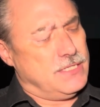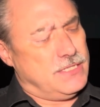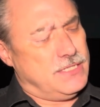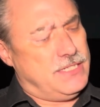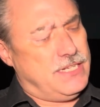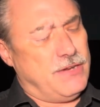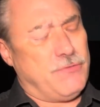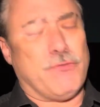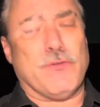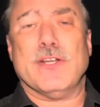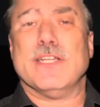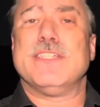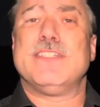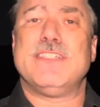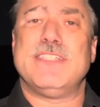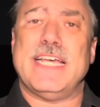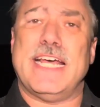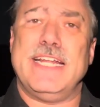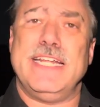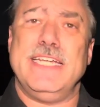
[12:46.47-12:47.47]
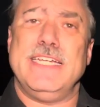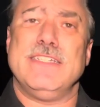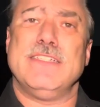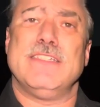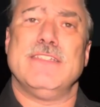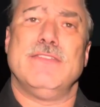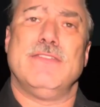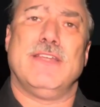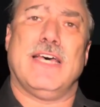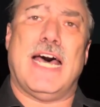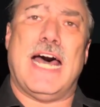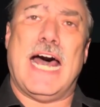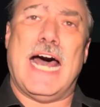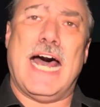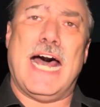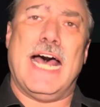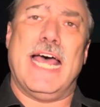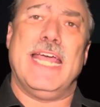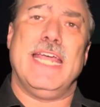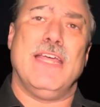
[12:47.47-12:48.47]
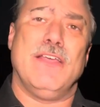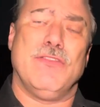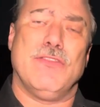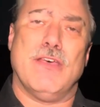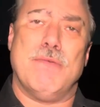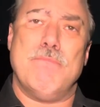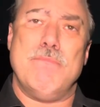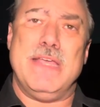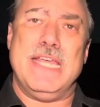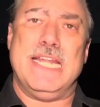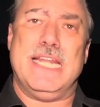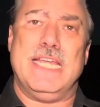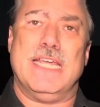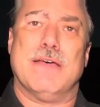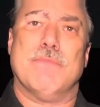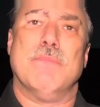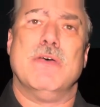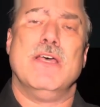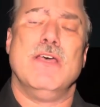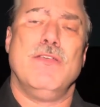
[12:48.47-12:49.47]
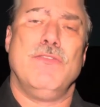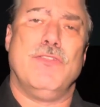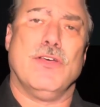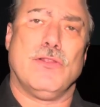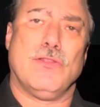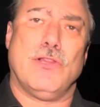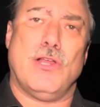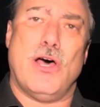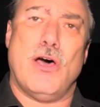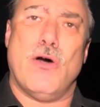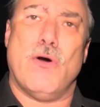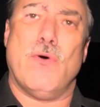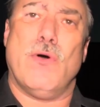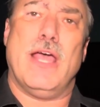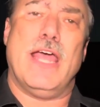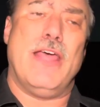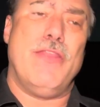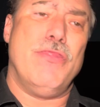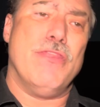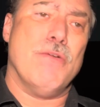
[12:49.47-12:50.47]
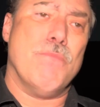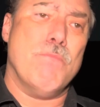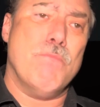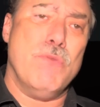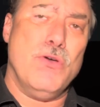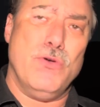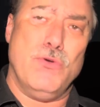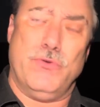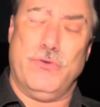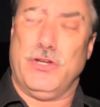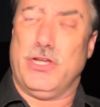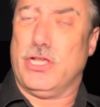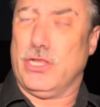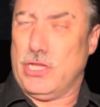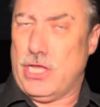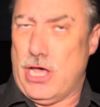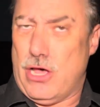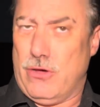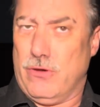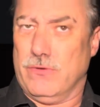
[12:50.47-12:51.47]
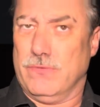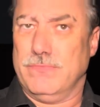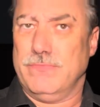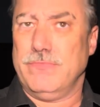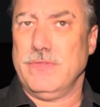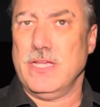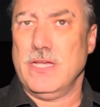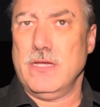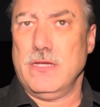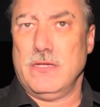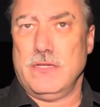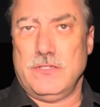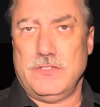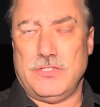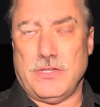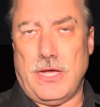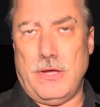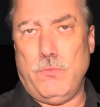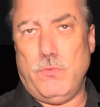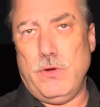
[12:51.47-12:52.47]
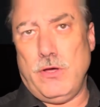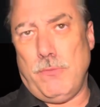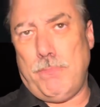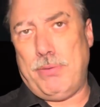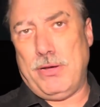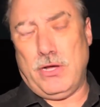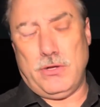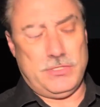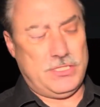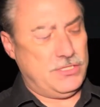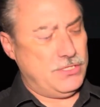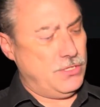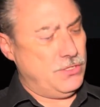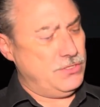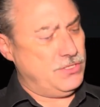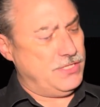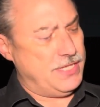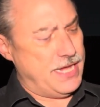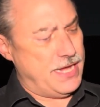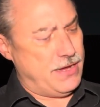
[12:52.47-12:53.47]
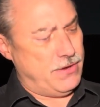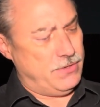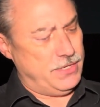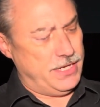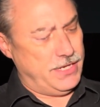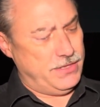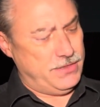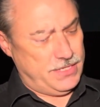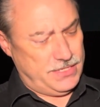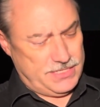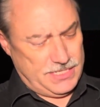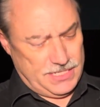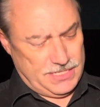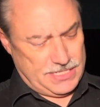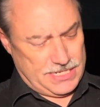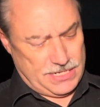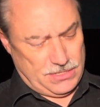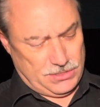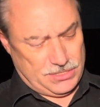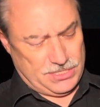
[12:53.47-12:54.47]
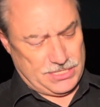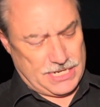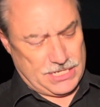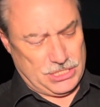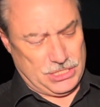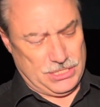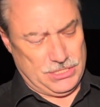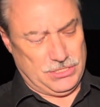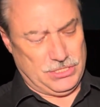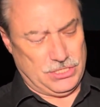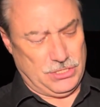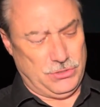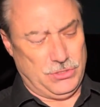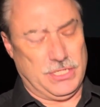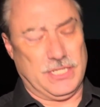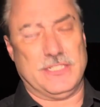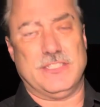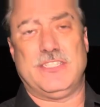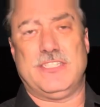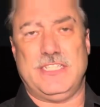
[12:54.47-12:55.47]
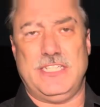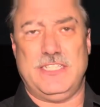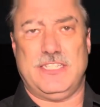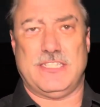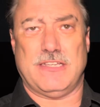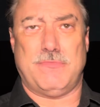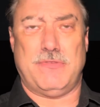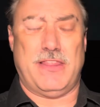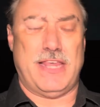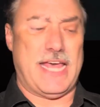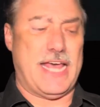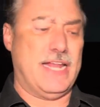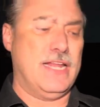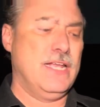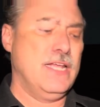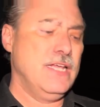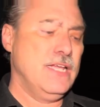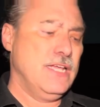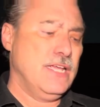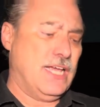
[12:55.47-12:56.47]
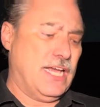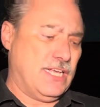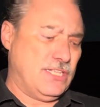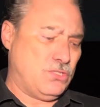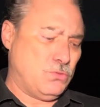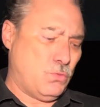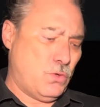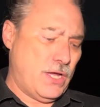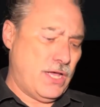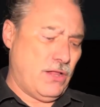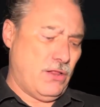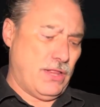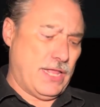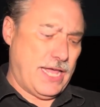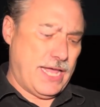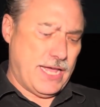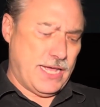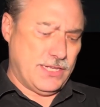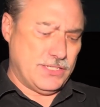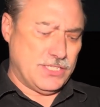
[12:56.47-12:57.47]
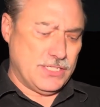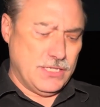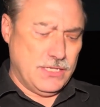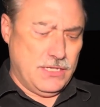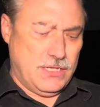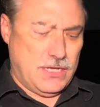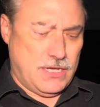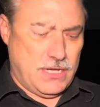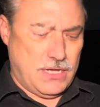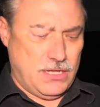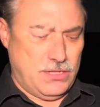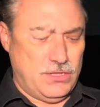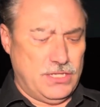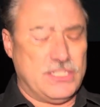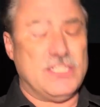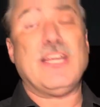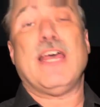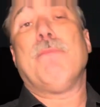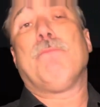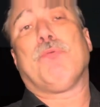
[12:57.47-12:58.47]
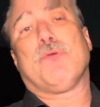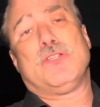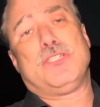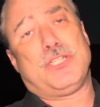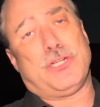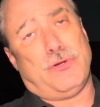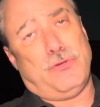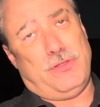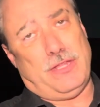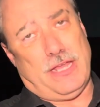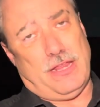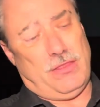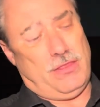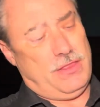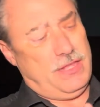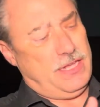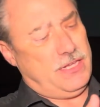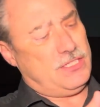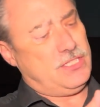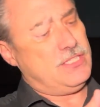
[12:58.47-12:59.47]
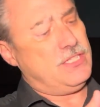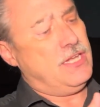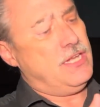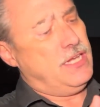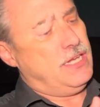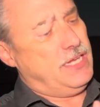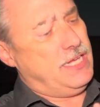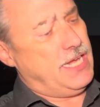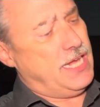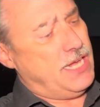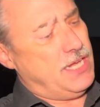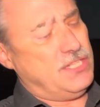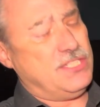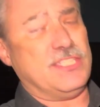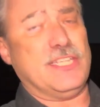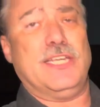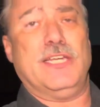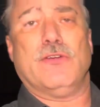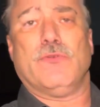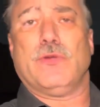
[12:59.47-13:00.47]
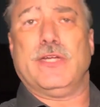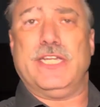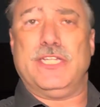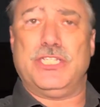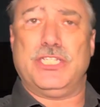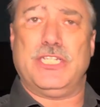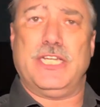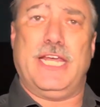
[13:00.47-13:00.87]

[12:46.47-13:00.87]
different settings: the high, the medium, the low, and the moon glow. So I will post those down in the details section so you can see some of that, as well as the temperature that this casing reached